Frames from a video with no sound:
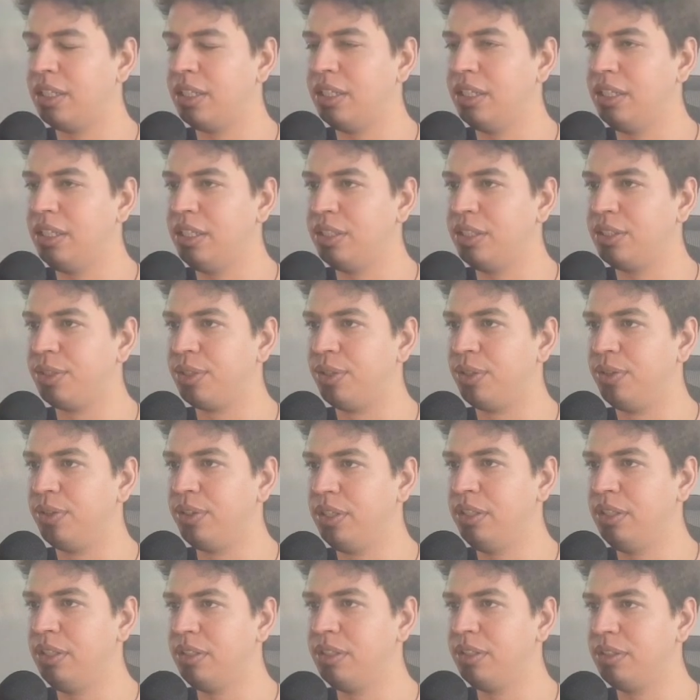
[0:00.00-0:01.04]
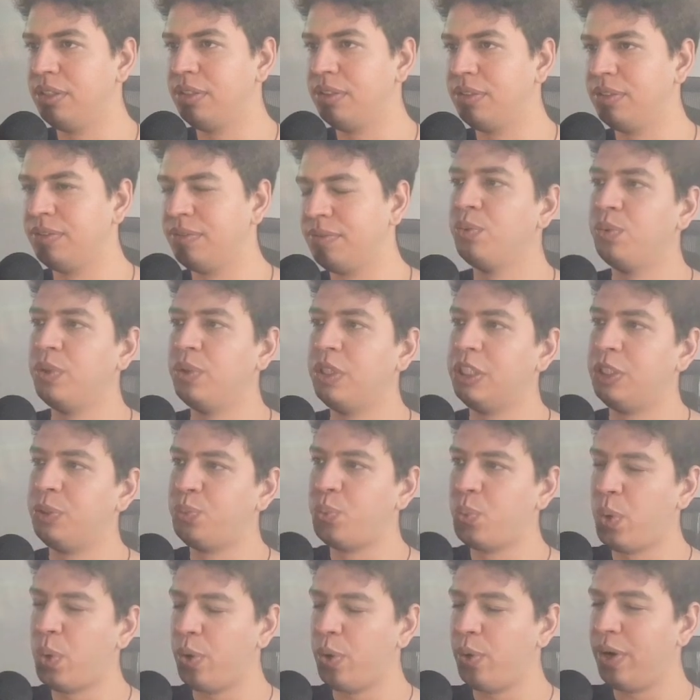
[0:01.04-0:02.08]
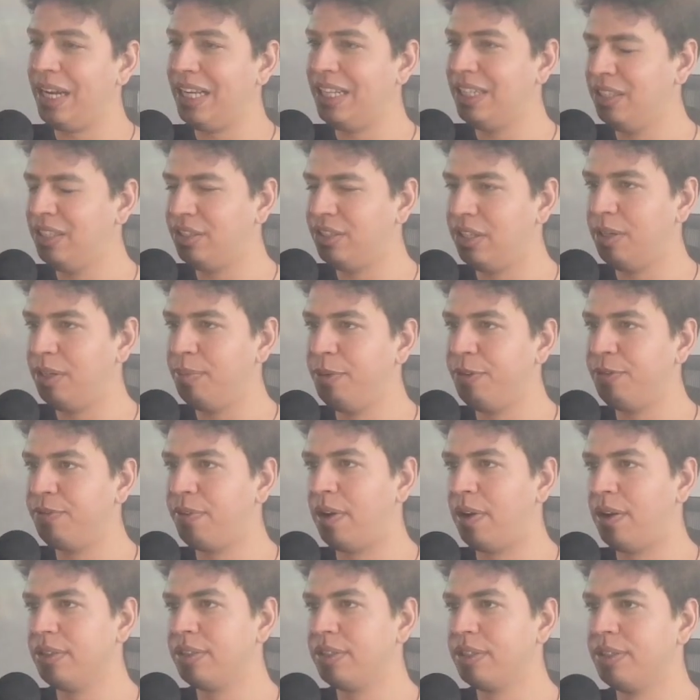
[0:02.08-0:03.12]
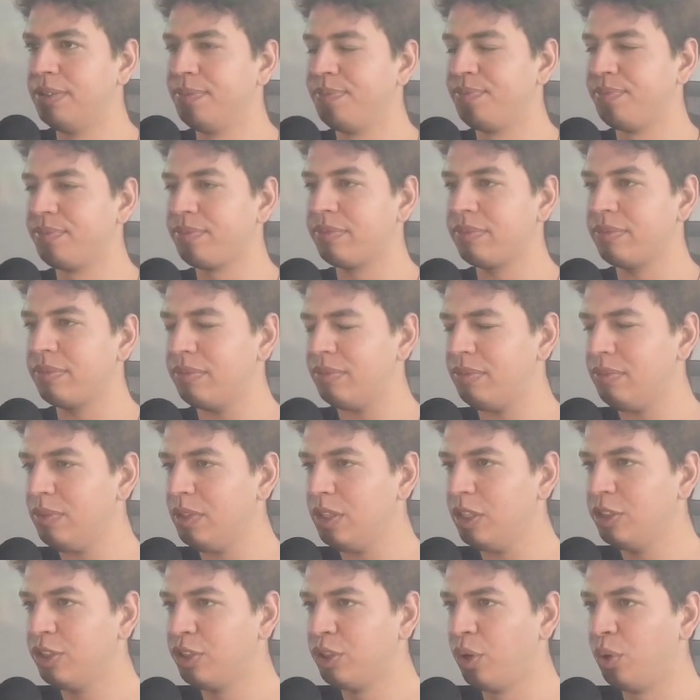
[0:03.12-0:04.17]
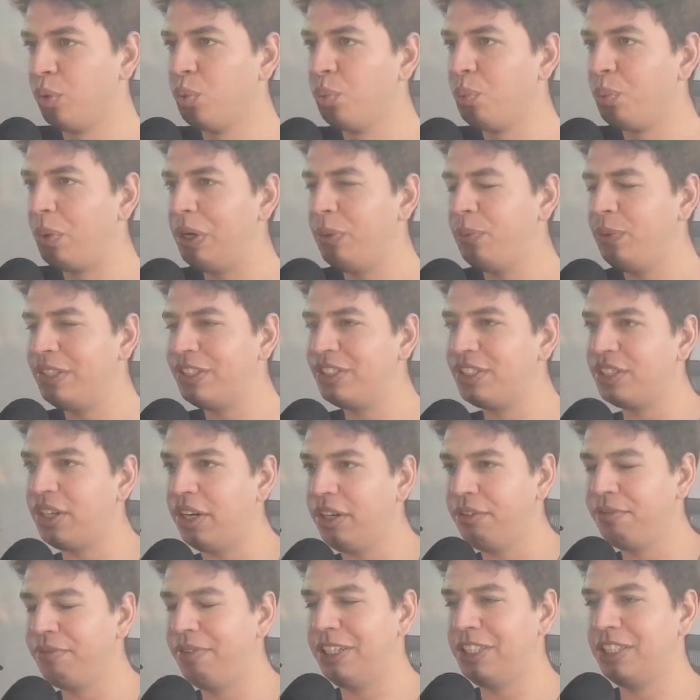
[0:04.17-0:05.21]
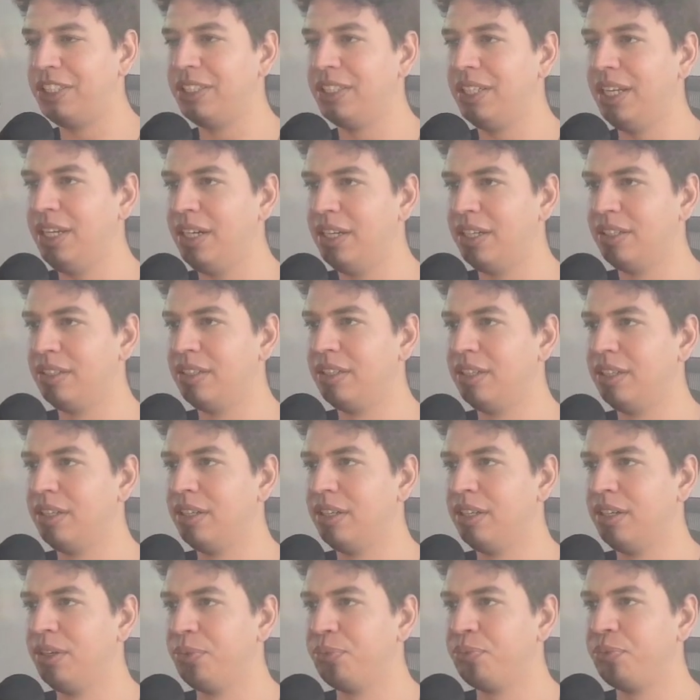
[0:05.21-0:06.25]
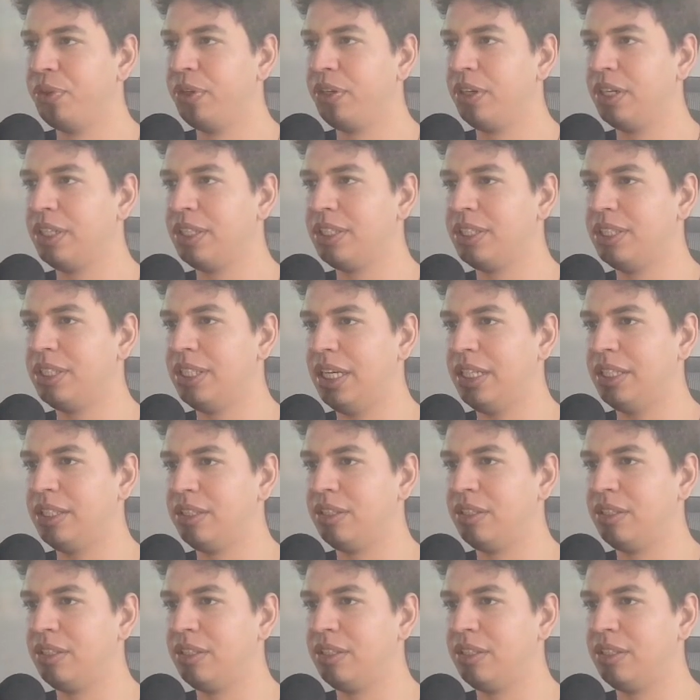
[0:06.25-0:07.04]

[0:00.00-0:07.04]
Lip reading: is loading, which will initially be false. So when we start fetching data, we're gonna set